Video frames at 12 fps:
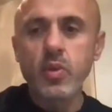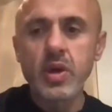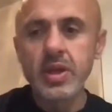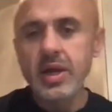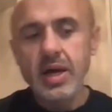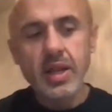
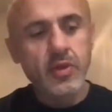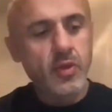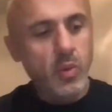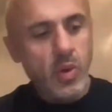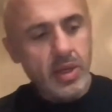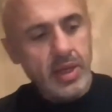one God, is the
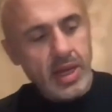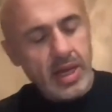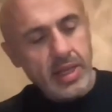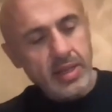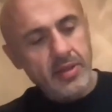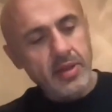one
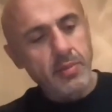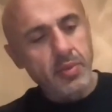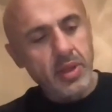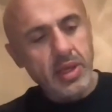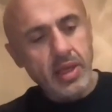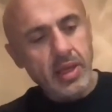God
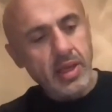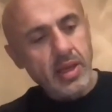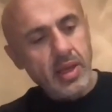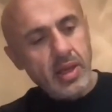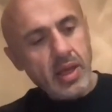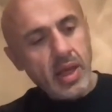simply
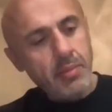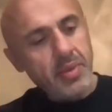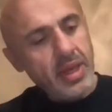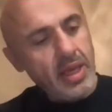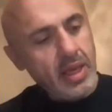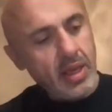a
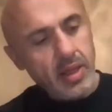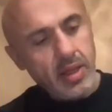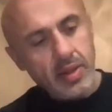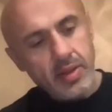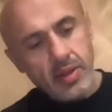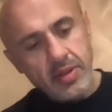being,
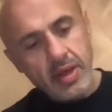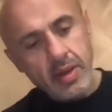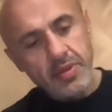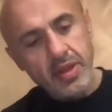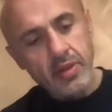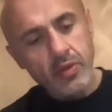a
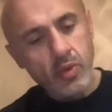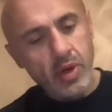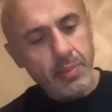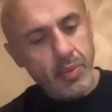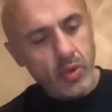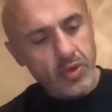substance, or
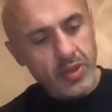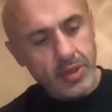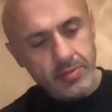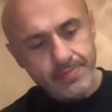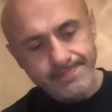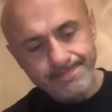a person,
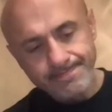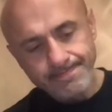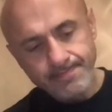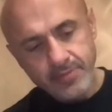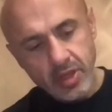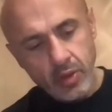
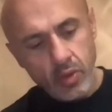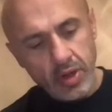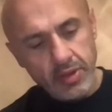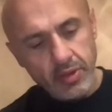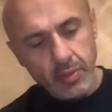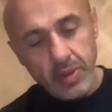
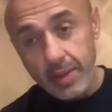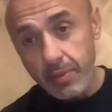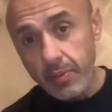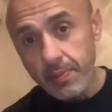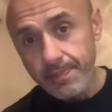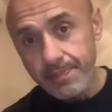according to the
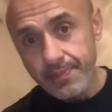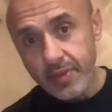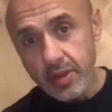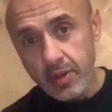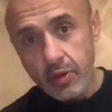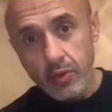Bible,
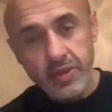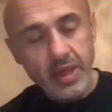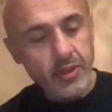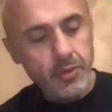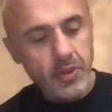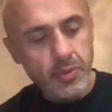the New
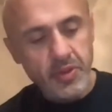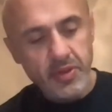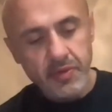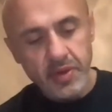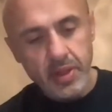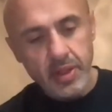Testament
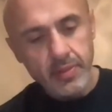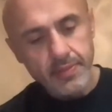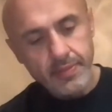specifically?